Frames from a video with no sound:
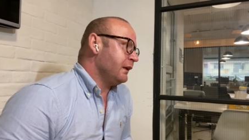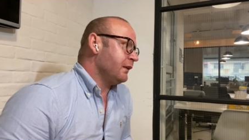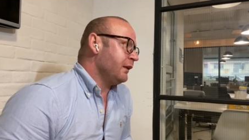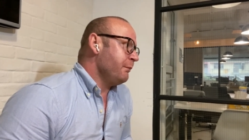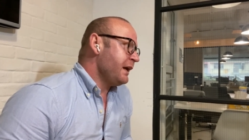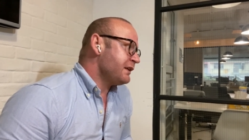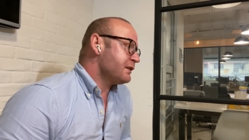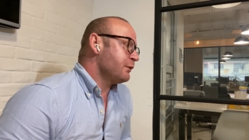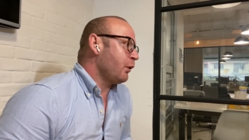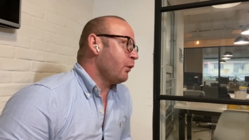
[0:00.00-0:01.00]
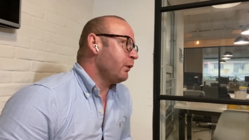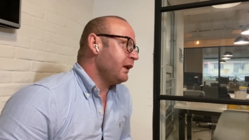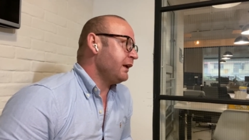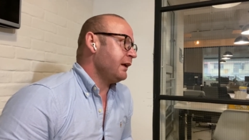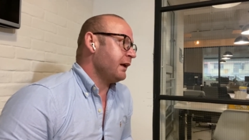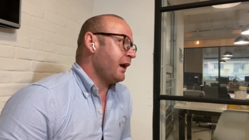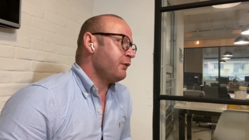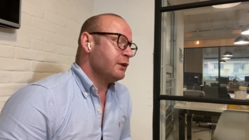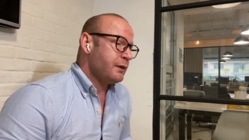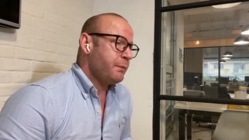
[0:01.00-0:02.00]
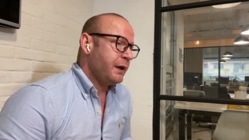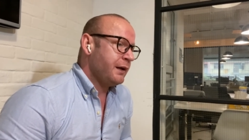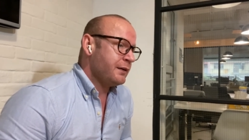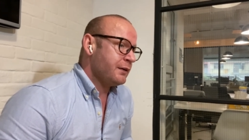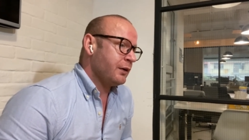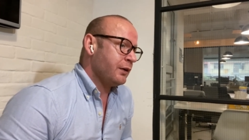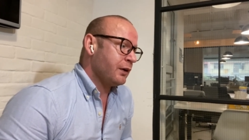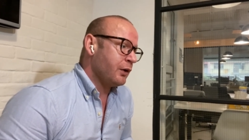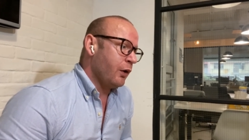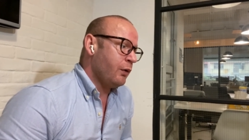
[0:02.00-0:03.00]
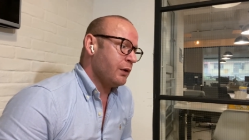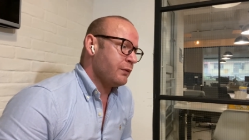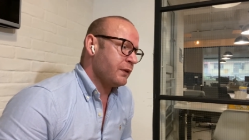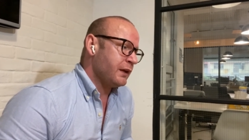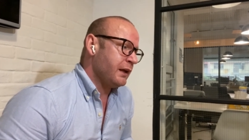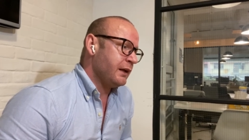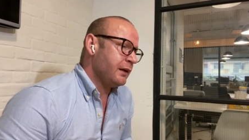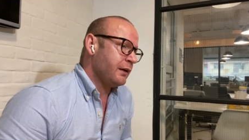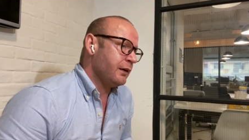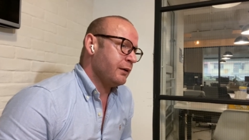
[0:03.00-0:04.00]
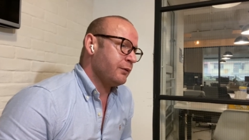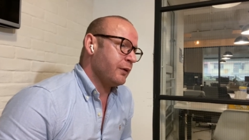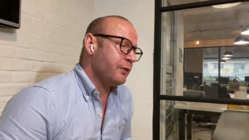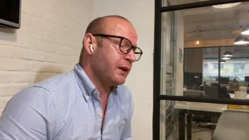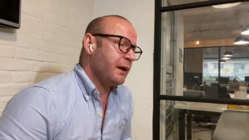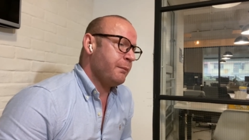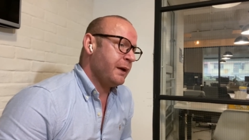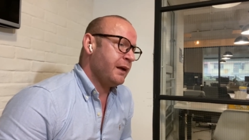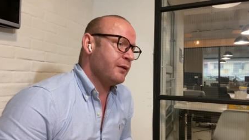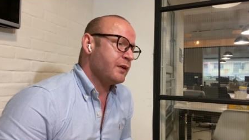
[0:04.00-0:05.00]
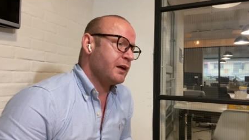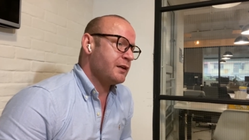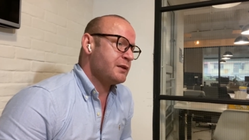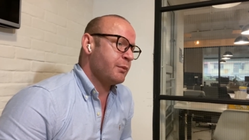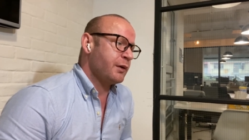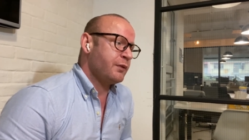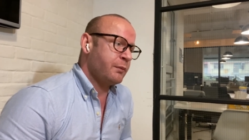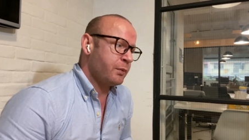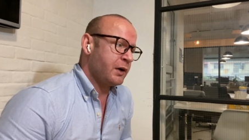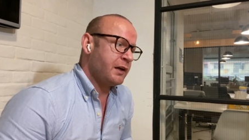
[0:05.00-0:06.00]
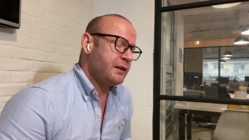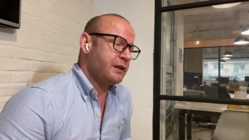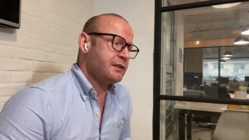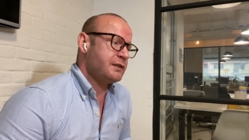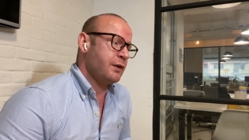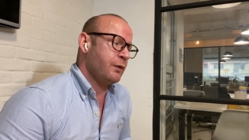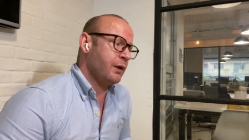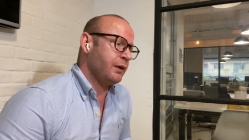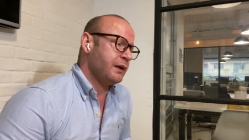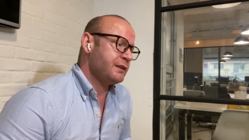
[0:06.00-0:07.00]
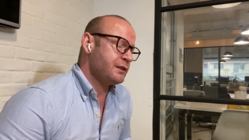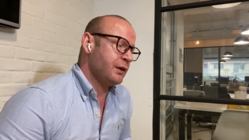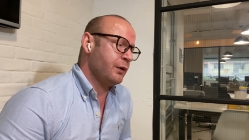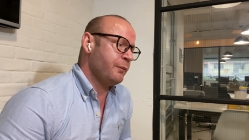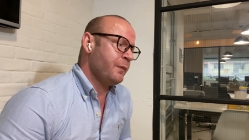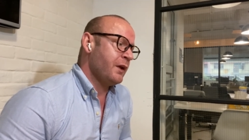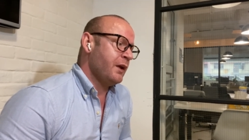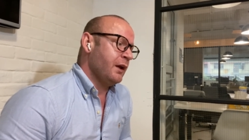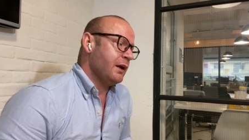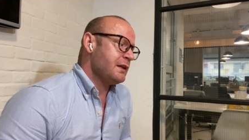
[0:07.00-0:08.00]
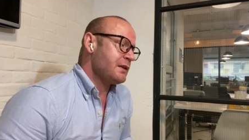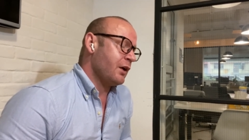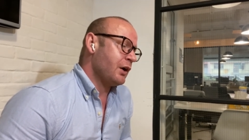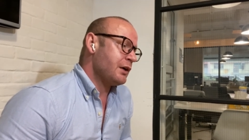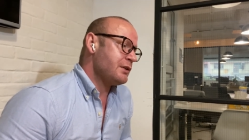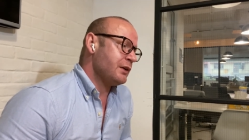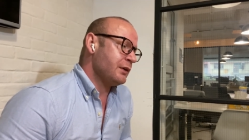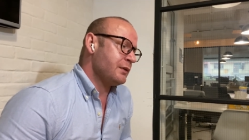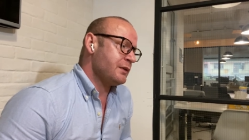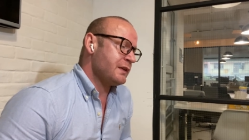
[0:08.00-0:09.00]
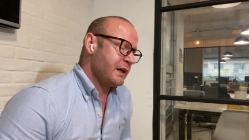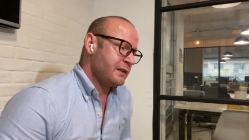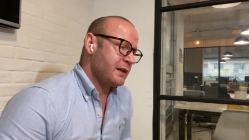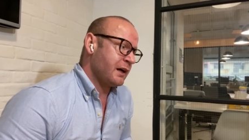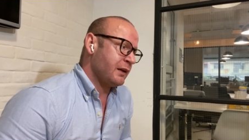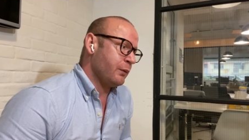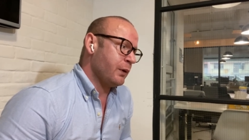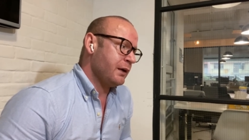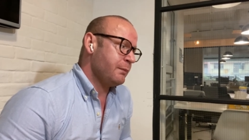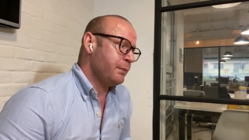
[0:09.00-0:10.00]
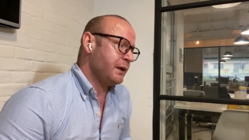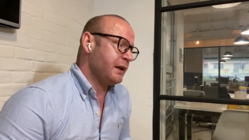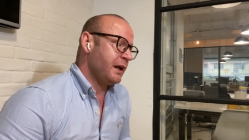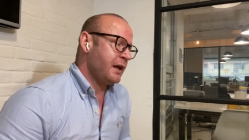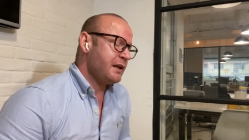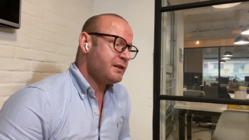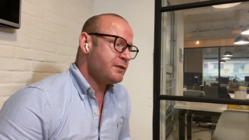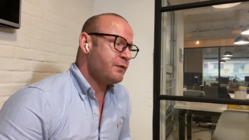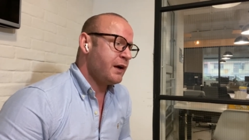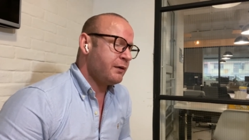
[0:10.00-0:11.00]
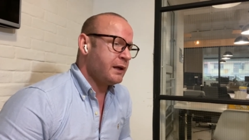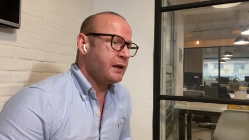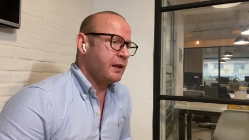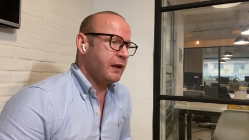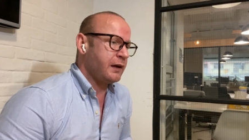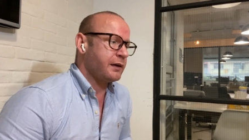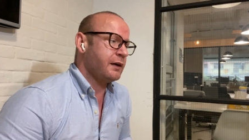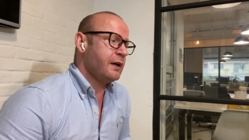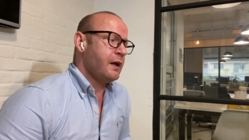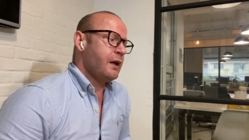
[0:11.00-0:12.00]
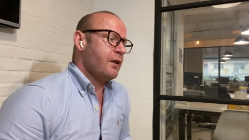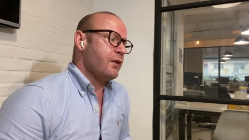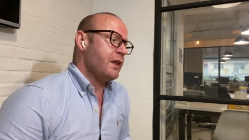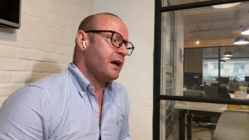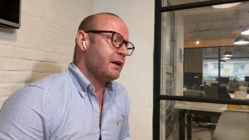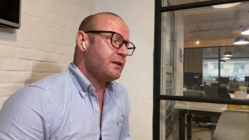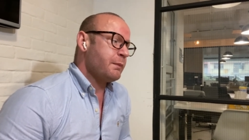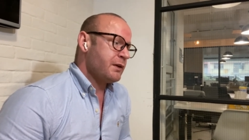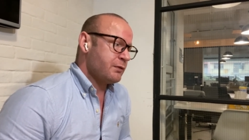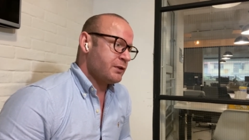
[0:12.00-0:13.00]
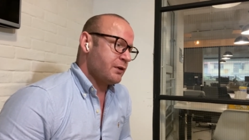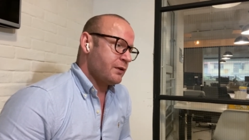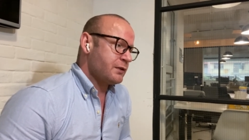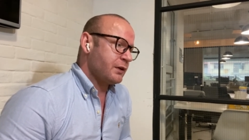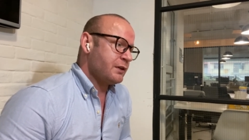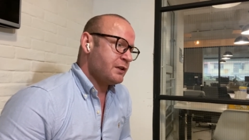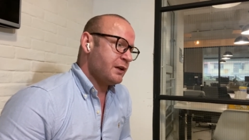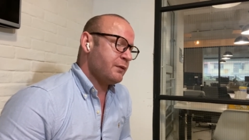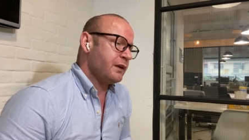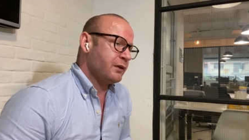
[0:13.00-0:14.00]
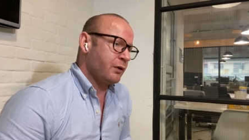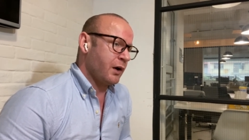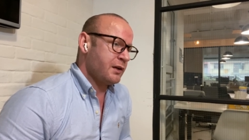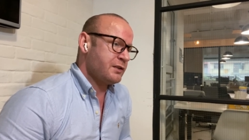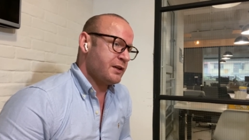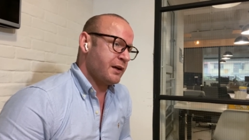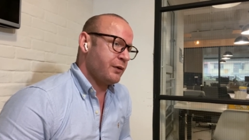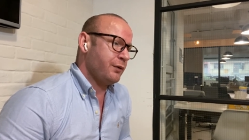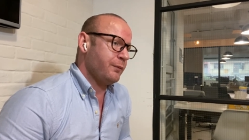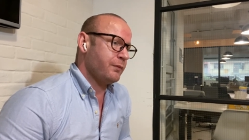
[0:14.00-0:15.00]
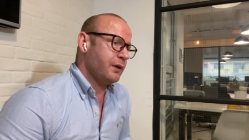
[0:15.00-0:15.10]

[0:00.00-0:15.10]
mix will really have to depend on the goal of the campaign, of the customer, of the brand, and so on. And so it's hard to say exactly what, but it is very clear that the best results are achieved in cross-channel